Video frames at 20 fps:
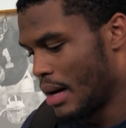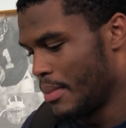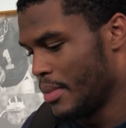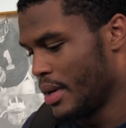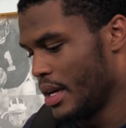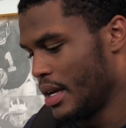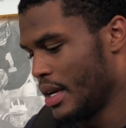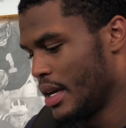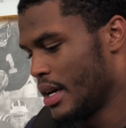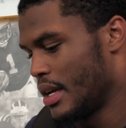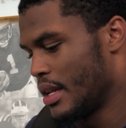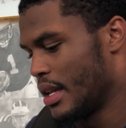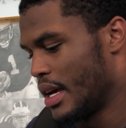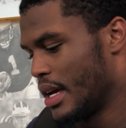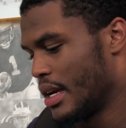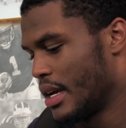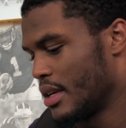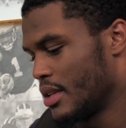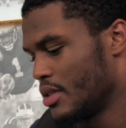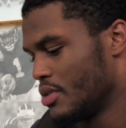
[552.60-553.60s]
I mean, yeah,
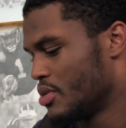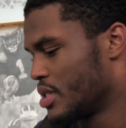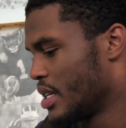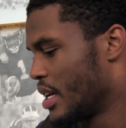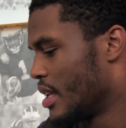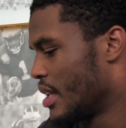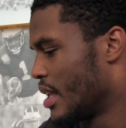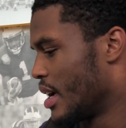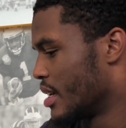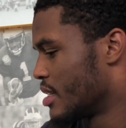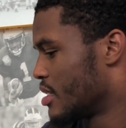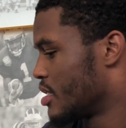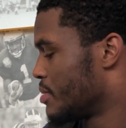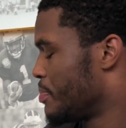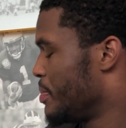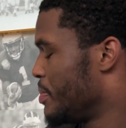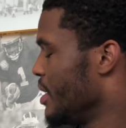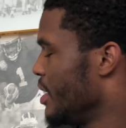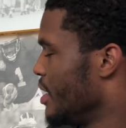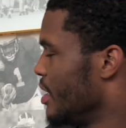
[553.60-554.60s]
like, you saying, like,
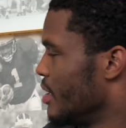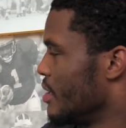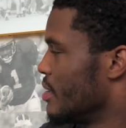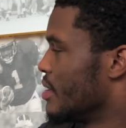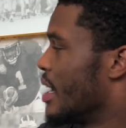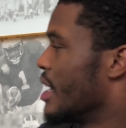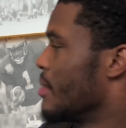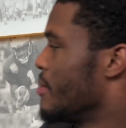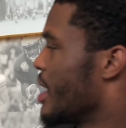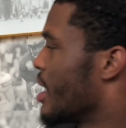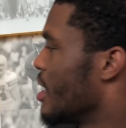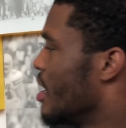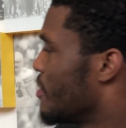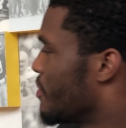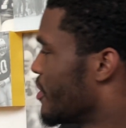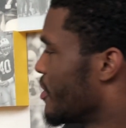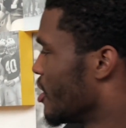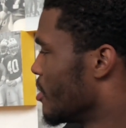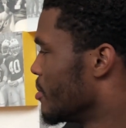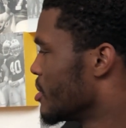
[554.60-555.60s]
speed, like, making up
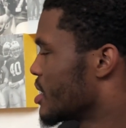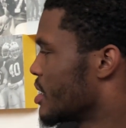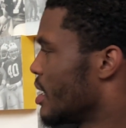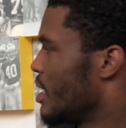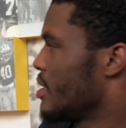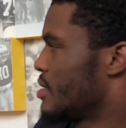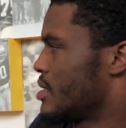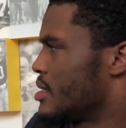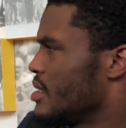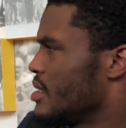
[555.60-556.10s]
for your mistakes?